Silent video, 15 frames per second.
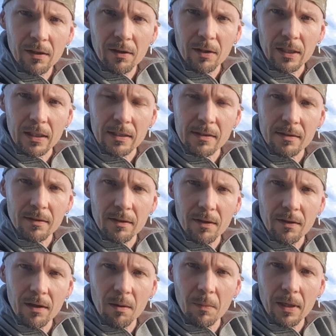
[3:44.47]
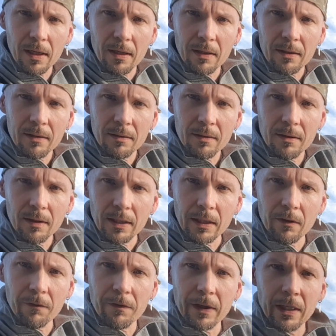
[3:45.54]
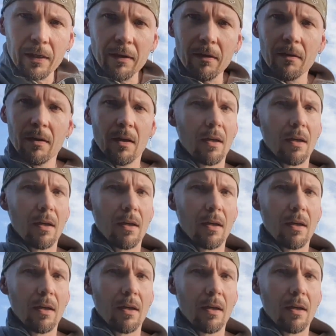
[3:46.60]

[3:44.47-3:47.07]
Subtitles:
this thumb and little finger.